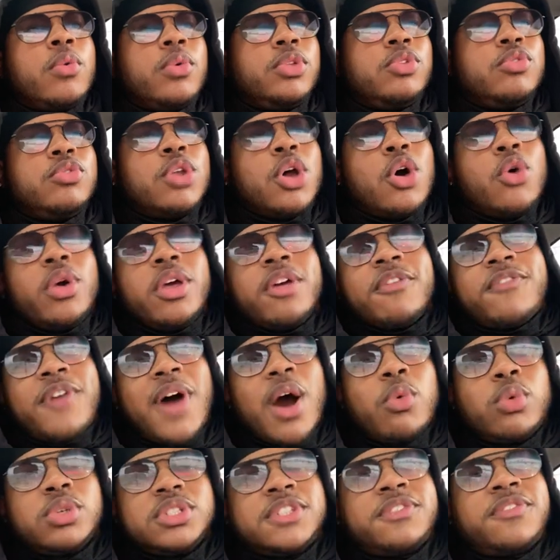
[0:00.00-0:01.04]
if I
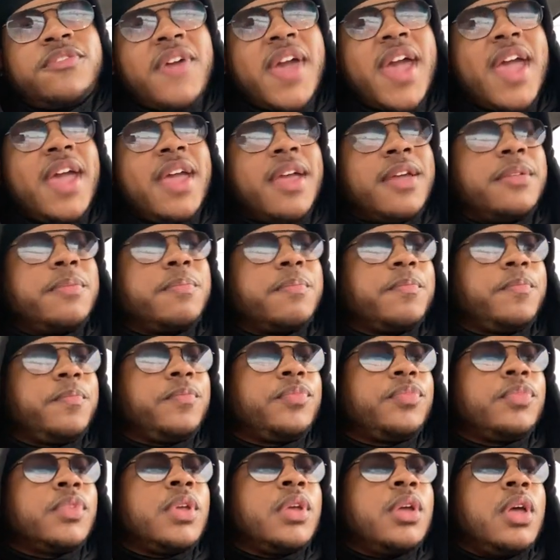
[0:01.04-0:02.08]
was fed.
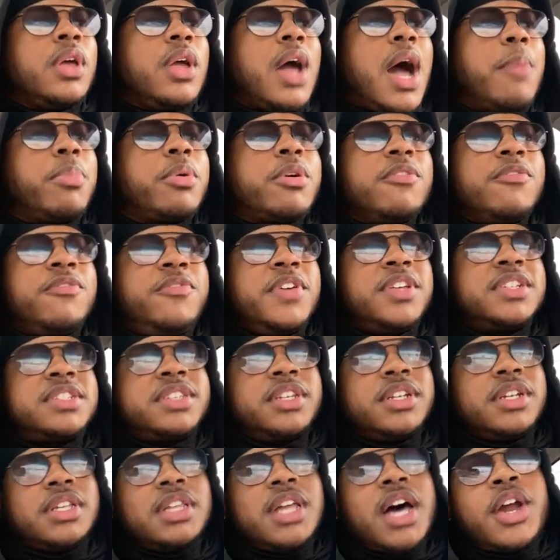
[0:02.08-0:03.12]
I'm convinced
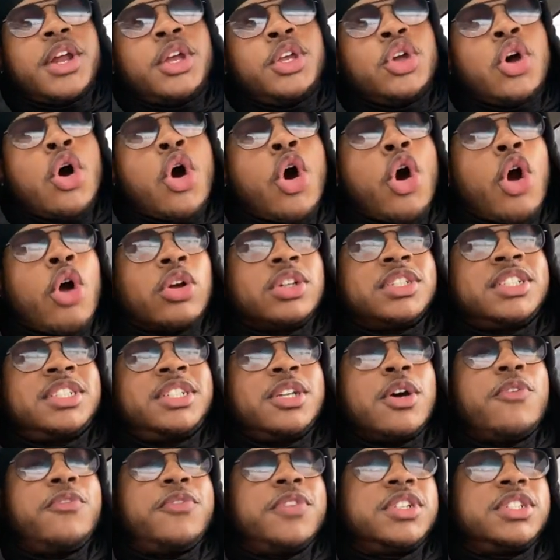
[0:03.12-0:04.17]
that a lot of y'all are
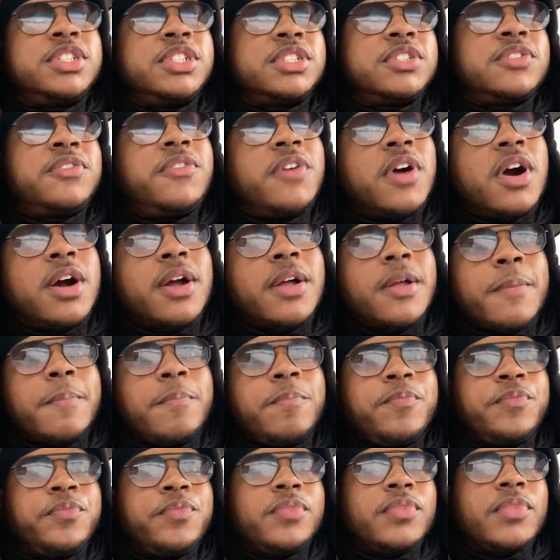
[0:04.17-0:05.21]
selfish as fuck,
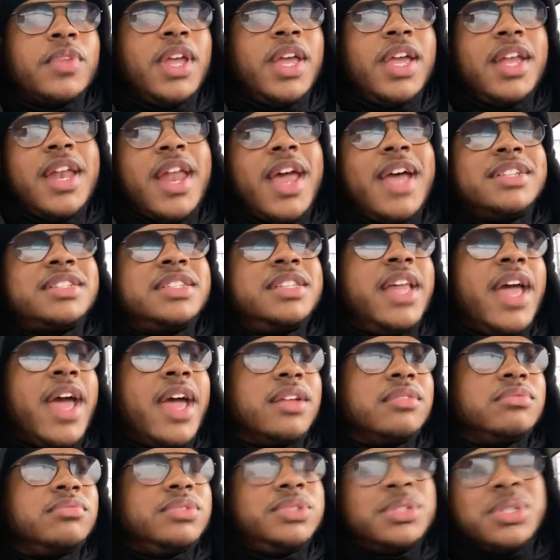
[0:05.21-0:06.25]
and that's
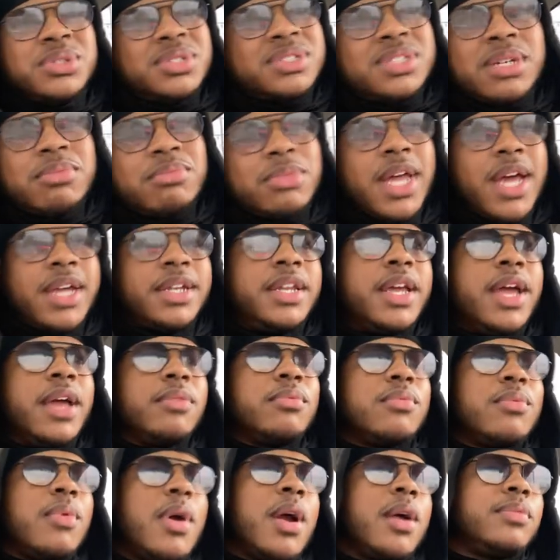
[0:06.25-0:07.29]
that. Something like that,
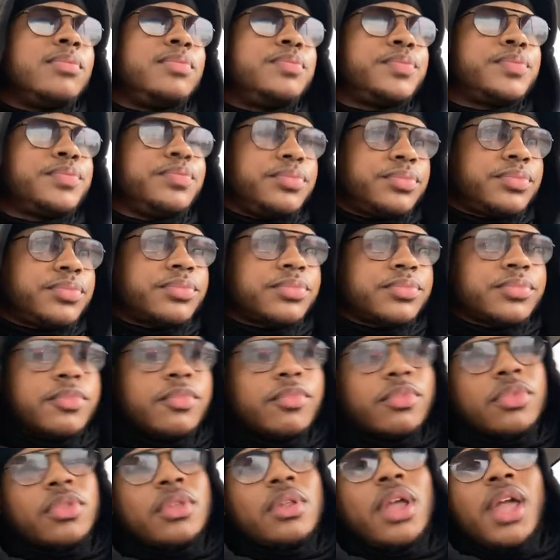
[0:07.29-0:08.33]
right?
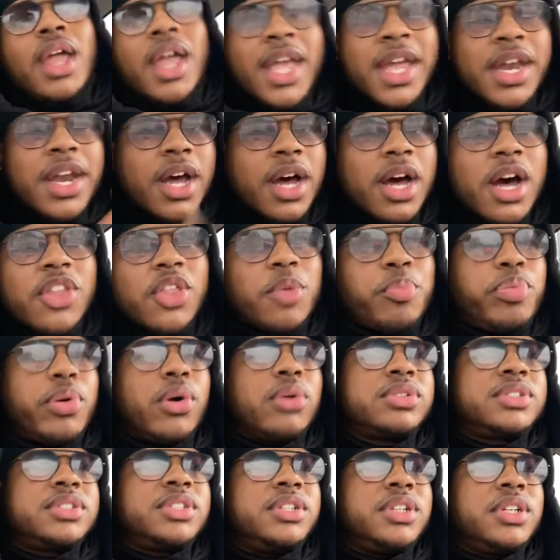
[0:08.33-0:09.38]
And the other
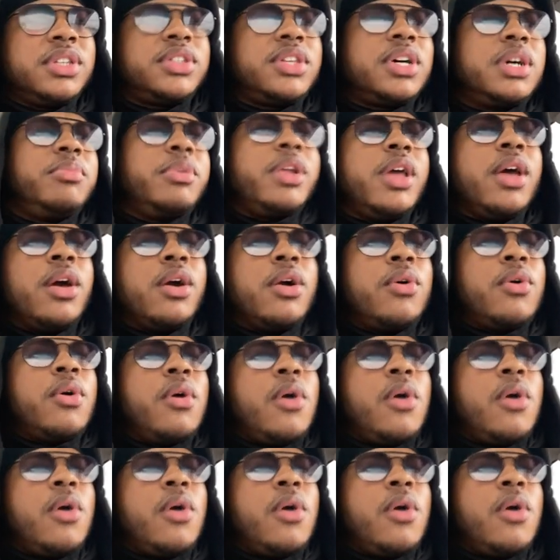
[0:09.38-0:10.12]
post in the thumbnail,